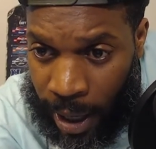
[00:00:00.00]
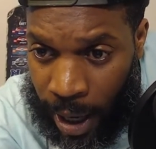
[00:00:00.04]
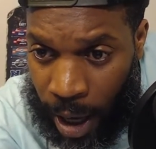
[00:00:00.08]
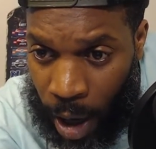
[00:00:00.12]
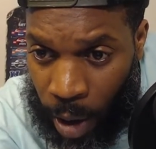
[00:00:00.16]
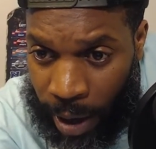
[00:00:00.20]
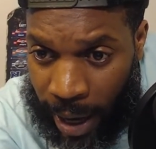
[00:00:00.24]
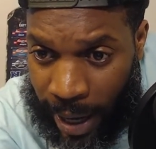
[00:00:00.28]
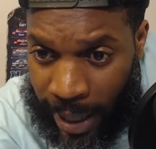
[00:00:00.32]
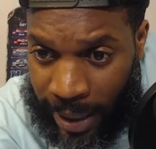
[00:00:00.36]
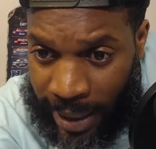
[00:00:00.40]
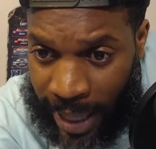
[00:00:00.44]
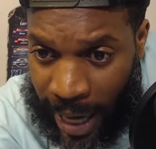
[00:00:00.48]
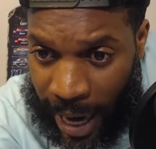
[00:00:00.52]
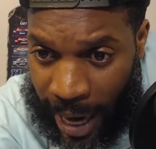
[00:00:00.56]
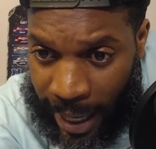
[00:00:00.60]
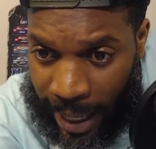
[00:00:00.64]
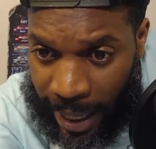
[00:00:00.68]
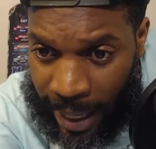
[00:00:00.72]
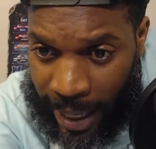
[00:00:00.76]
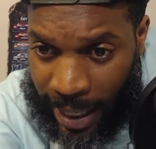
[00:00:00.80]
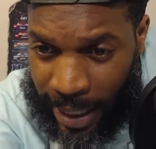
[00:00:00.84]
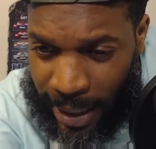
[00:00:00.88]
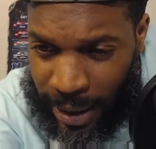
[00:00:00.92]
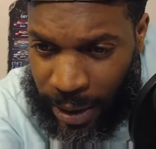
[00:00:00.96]
Okay, tight
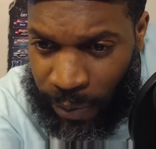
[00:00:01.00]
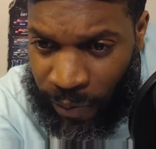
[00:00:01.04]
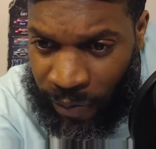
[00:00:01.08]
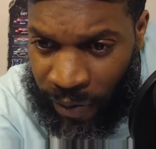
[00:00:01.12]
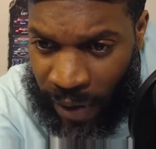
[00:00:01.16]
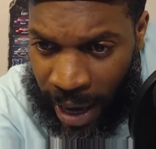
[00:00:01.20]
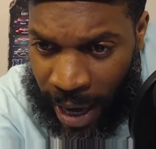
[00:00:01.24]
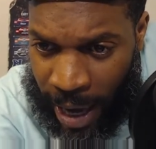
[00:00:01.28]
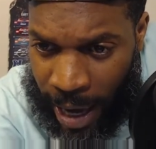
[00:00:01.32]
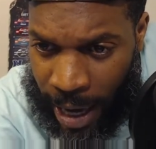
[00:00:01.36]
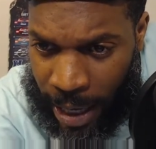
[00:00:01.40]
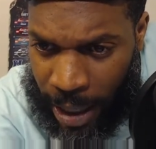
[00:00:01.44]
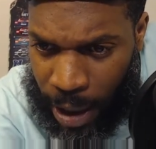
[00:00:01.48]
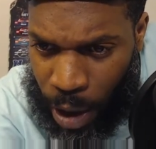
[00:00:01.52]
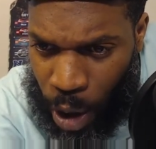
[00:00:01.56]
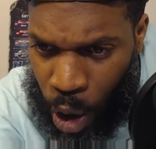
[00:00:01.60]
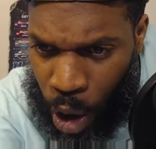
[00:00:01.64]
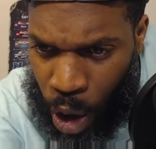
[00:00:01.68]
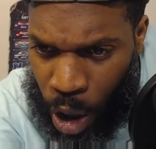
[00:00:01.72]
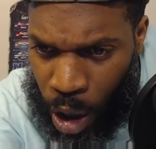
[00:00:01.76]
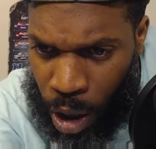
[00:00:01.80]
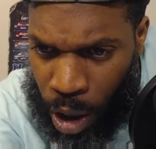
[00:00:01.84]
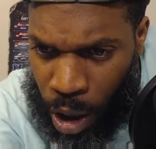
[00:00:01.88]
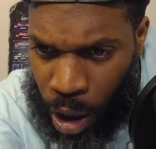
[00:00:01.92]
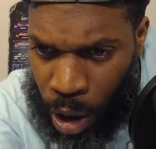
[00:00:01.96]
ends, Fant,
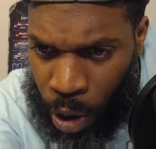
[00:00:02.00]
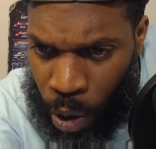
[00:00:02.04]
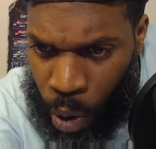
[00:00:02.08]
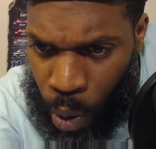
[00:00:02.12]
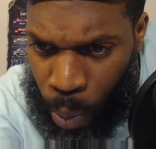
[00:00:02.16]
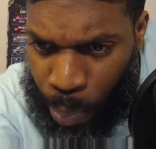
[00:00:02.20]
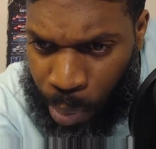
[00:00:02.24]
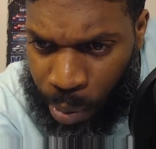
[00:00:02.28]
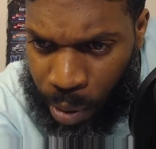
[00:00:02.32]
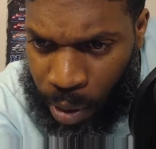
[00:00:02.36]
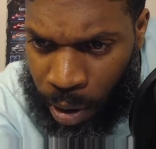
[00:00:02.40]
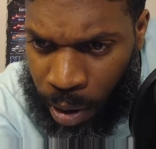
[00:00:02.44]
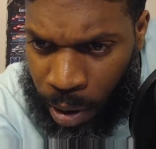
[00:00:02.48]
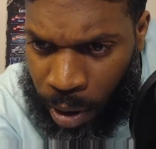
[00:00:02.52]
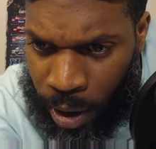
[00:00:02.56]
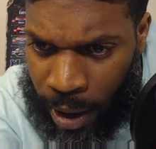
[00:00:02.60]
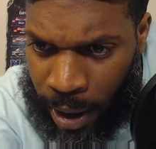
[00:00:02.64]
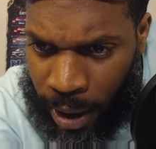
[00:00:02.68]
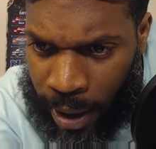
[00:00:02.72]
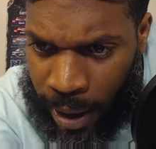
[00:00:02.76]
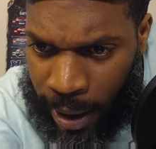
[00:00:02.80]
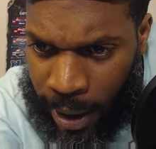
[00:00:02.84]
Hooper,